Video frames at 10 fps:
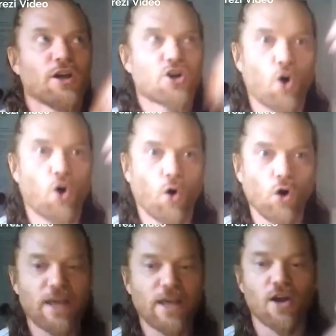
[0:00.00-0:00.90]

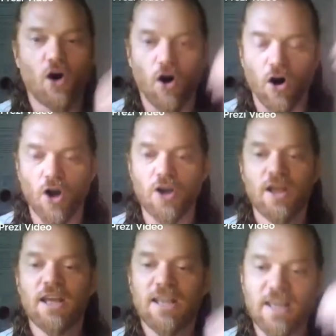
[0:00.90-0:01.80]
calling on
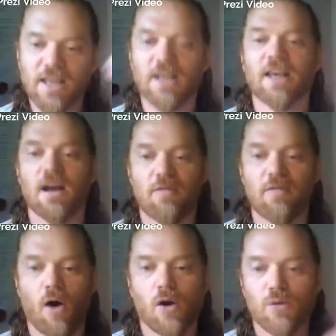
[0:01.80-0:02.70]
healing of
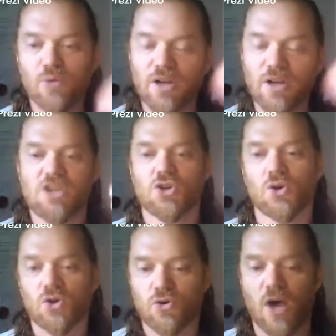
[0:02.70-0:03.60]
our
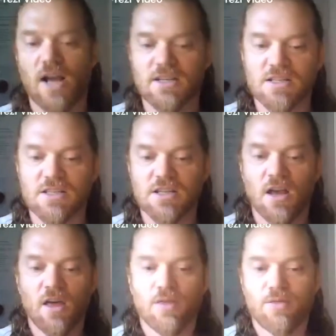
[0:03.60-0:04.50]
relational crisis
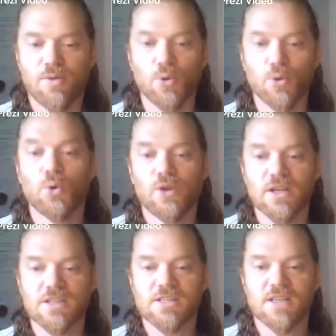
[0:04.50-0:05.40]
through
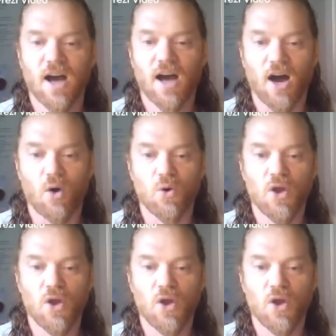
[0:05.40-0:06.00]
this own